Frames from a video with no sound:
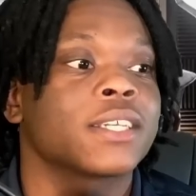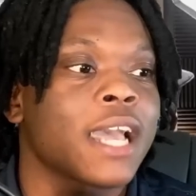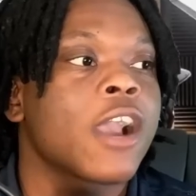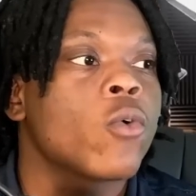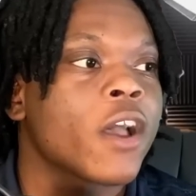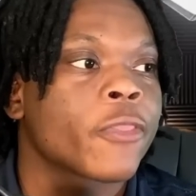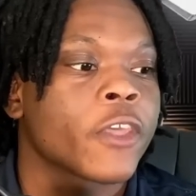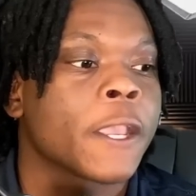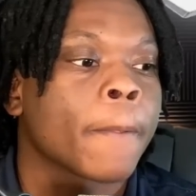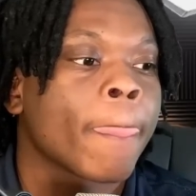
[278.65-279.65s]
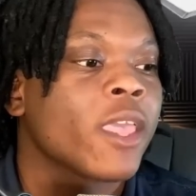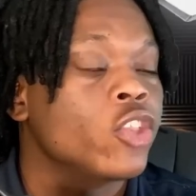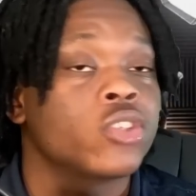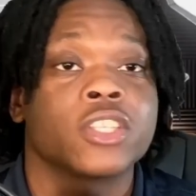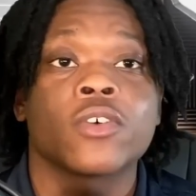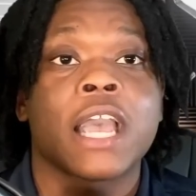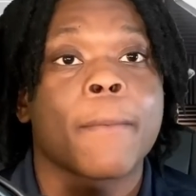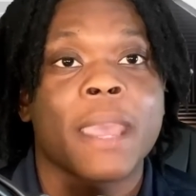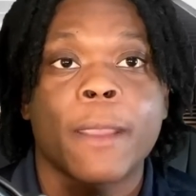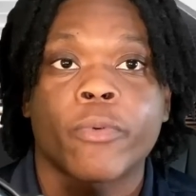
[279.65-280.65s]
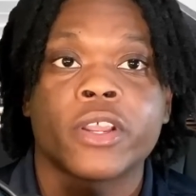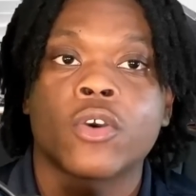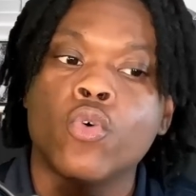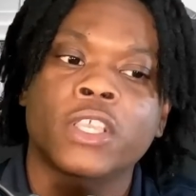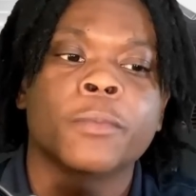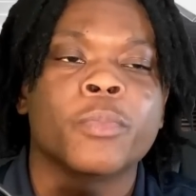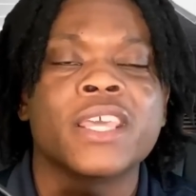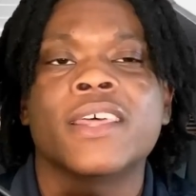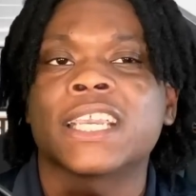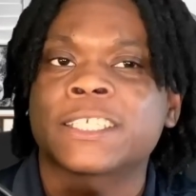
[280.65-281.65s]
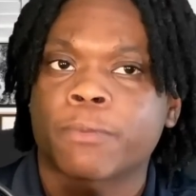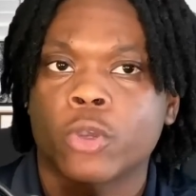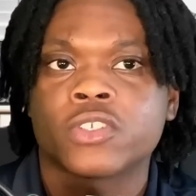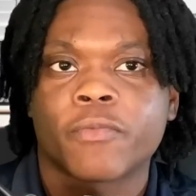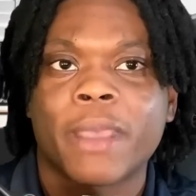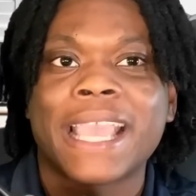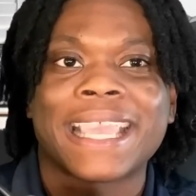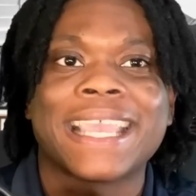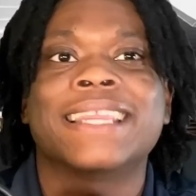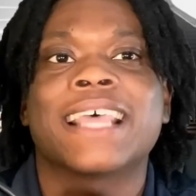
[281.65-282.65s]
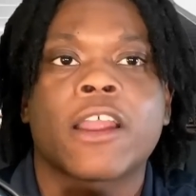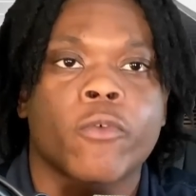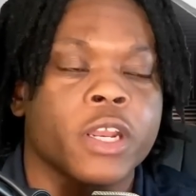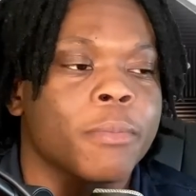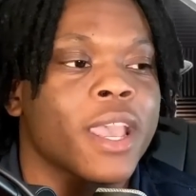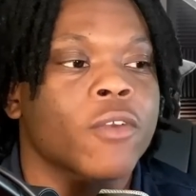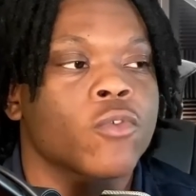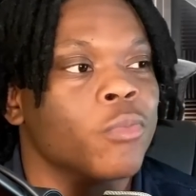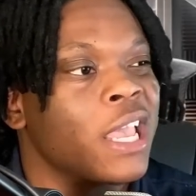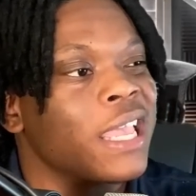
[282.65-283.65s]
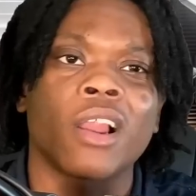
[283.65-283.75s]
a guy who I think you still got Matt Breida, who can be the explosive back in that running back room.